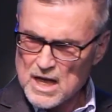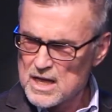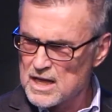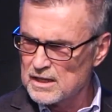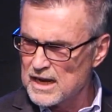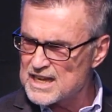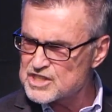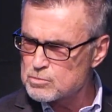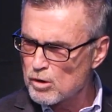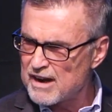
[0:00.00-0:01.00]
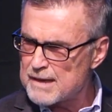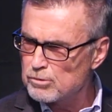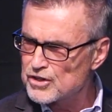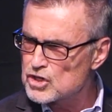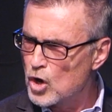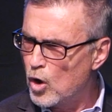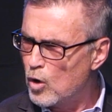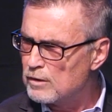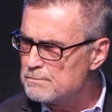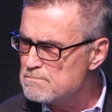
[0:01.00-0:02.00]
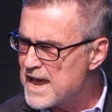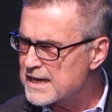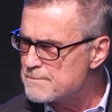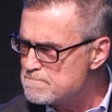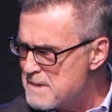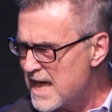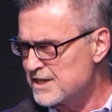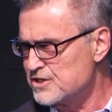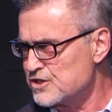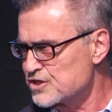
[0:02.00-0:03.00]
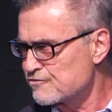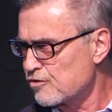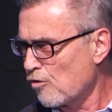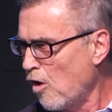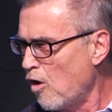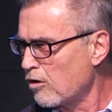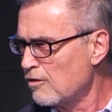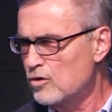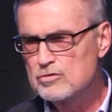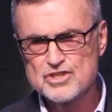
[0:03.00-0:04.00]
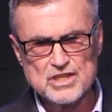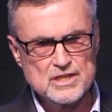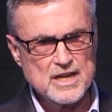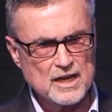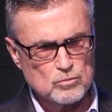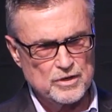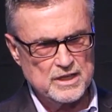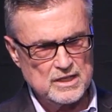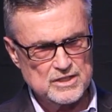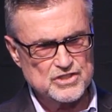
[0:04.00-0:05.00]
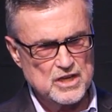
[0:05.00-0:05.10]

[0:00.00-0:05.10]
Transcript: unless we're able to go and make amends for all of those iniquities,